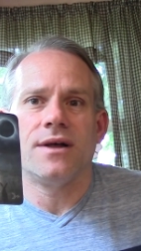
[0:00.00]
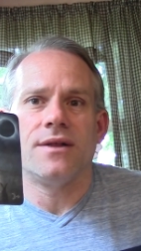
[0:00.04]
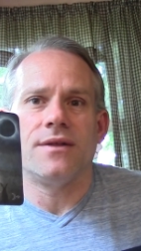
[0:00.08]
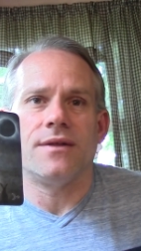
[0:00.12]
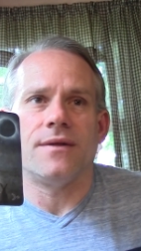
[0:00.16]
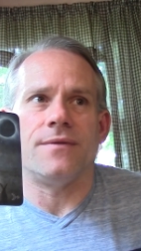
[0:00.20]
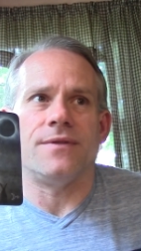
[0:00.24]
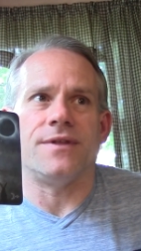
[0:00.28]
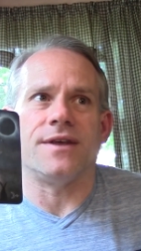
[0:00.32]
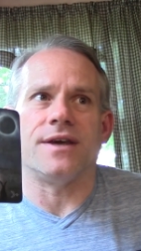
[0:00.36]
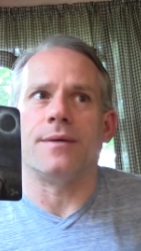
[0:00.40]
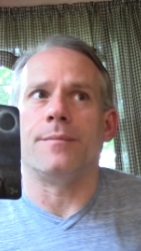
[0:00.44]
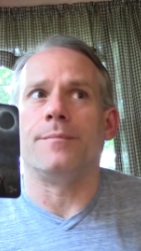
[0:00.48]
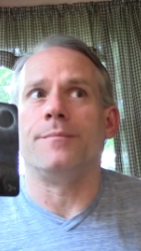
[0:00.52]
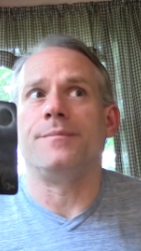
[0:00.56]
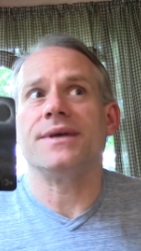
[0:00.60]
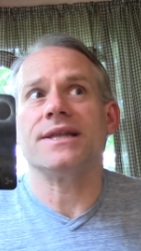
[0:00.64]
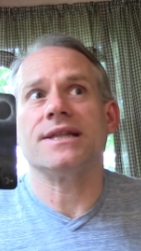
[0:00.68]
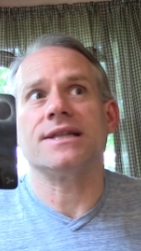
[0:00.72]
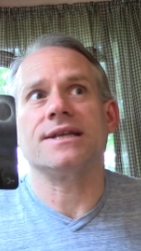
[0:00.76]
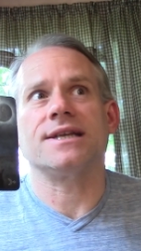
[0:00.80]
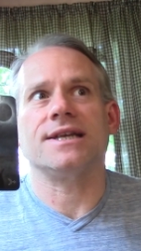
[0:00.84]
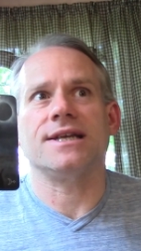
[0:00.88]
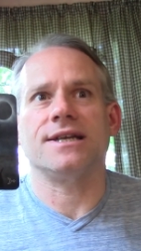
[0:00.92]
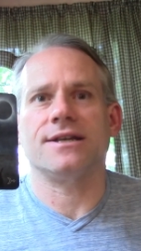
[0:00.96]
the
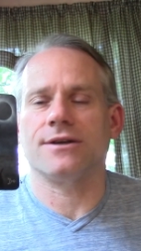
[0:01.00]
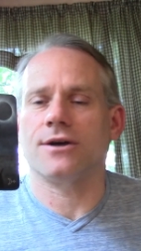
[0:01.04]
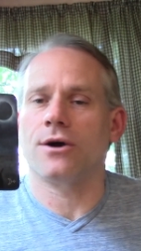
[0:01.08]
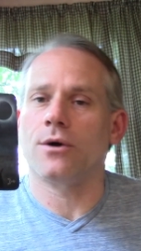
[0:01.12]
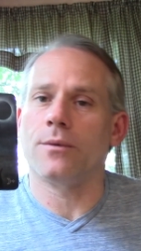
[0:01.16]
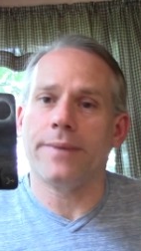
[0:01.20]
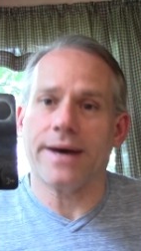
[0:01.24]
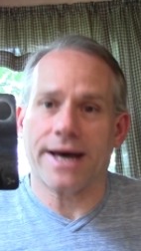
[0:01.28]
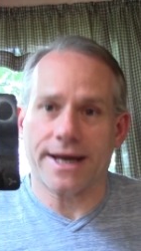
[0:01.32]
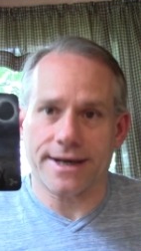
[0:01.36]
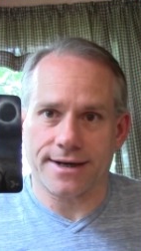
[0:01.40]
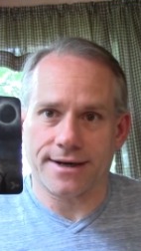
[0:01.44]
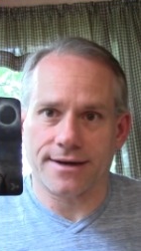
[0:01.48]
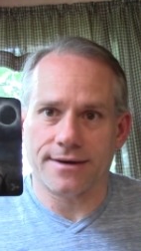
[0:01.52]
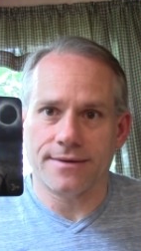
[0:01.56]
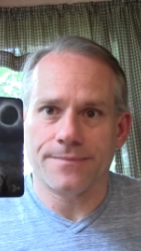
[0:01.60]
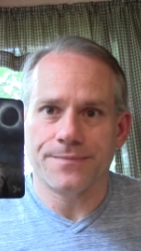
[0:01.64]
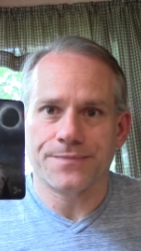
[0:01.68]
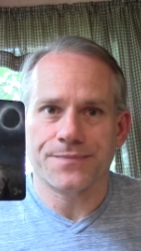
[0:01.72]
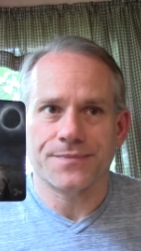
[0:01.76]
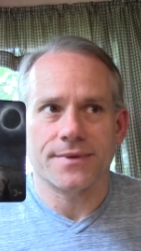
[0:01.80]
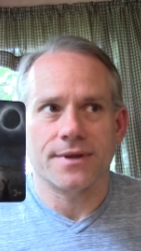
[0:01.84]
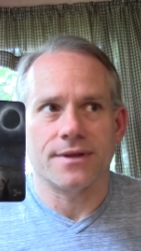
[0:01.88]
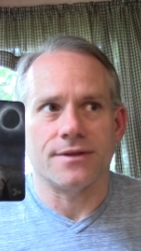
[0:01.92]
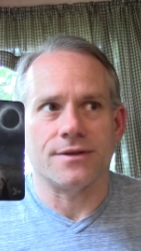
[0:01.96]
ability to go better
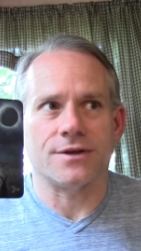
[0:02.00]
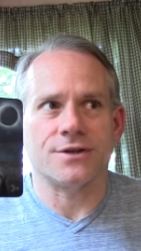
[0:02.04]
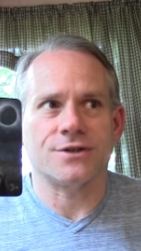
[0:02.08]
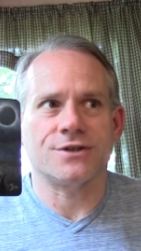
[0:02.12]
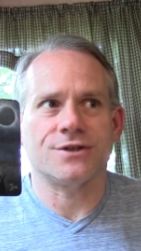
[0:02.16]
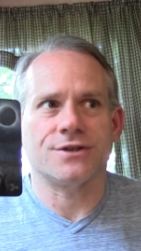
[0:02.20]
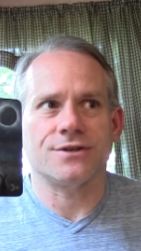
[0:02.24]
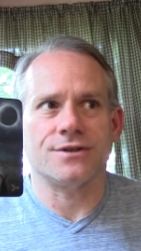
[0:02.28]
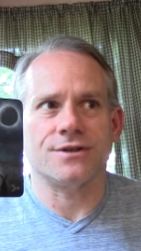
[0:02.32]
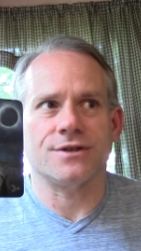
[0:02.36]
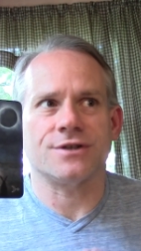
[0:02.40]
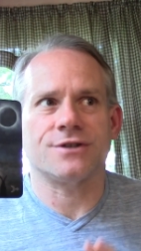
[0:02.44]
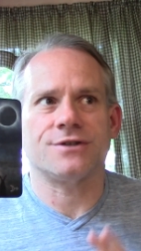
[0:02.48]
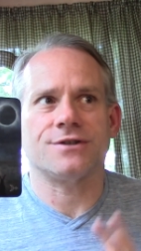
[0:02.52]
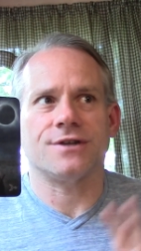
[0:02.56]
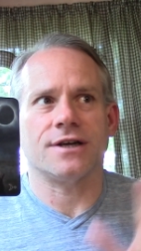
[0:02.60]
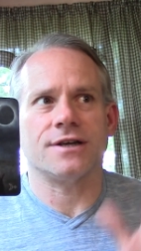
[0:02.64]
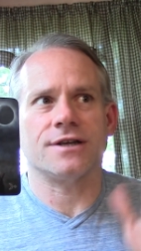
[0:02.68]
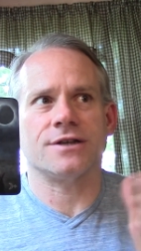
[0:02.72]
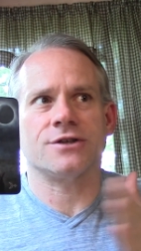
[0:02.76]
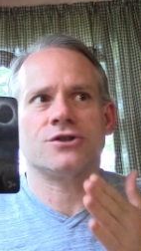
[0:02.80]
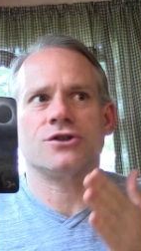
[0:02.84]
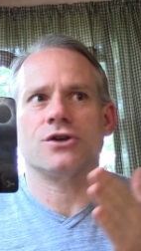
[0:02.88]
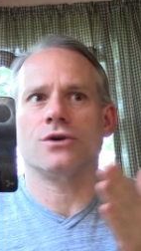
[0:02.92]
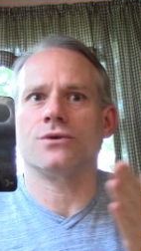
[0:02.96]
they're they're
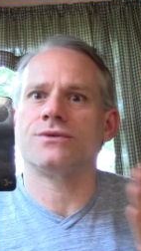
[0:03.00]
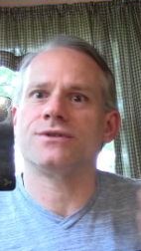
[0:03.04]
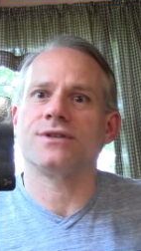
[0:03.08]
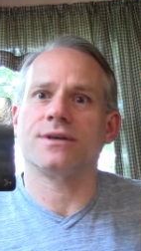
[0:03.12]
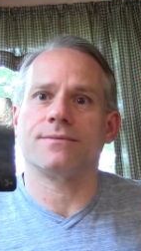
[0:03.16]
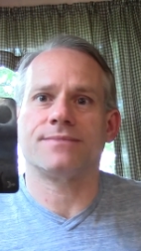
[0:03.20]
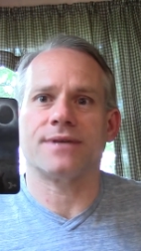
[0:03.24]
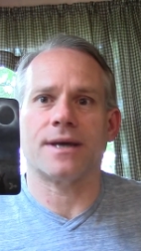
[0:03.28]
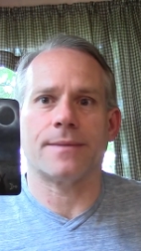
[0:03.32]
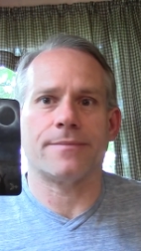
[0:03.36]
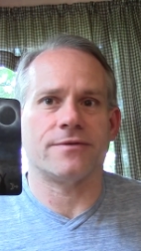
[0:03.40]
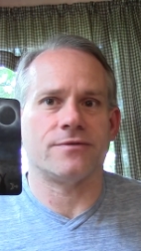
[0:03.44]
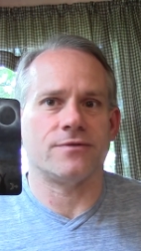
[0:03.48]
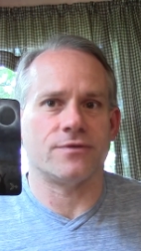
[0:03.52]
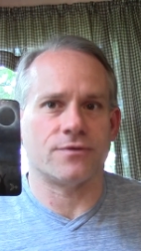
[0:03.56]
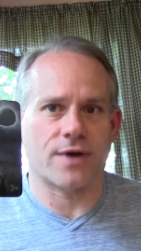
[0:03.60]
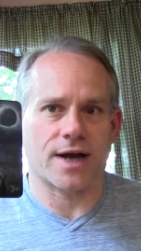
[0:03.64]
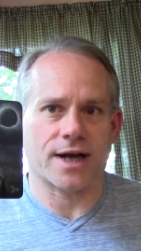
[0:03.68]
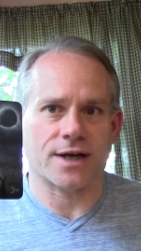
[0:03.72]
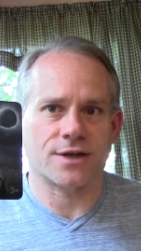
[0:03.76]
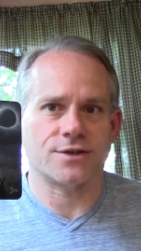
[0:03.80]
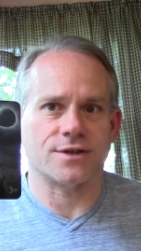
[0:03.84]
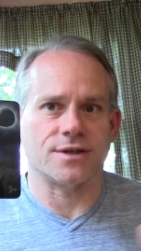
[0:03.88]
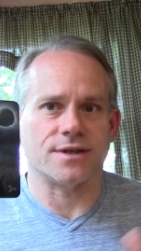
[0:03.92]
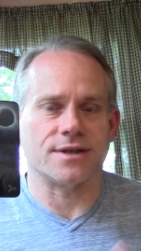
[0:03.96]
starting to show some type of
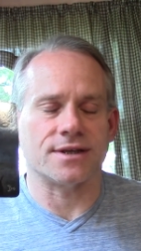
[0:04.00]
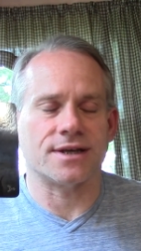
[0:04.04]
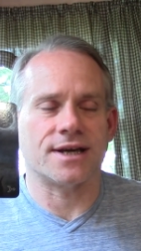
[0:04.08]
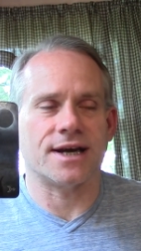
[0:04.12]
direction,